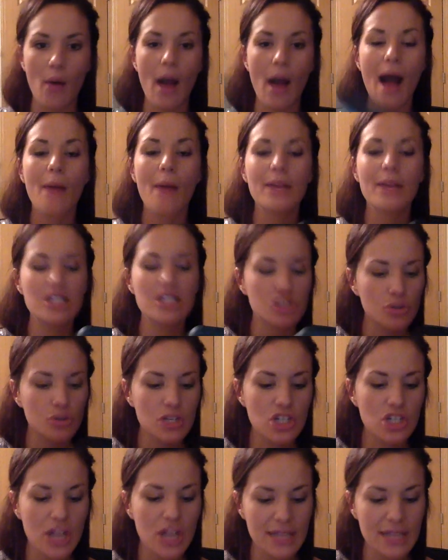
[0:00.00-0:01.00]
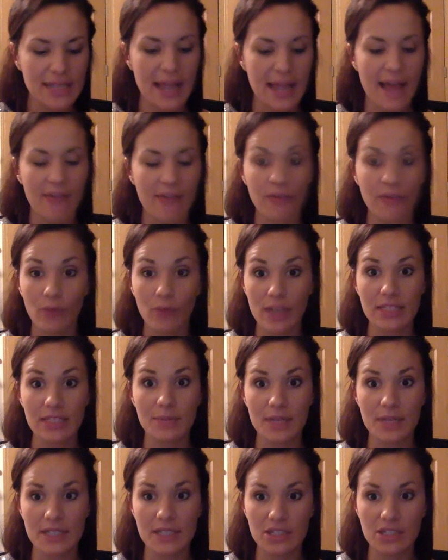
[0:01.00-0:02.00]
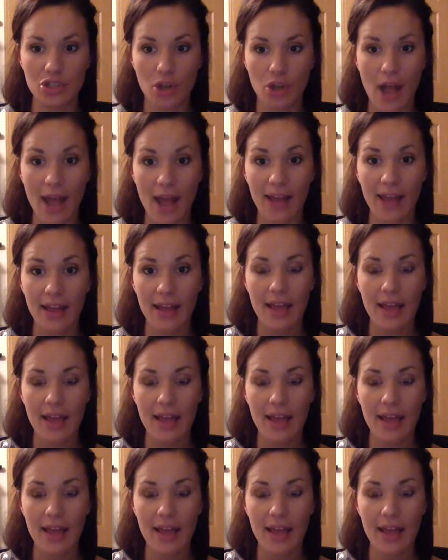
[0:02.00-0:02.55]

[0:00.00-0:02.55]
how many screenshots I have of recipes to try.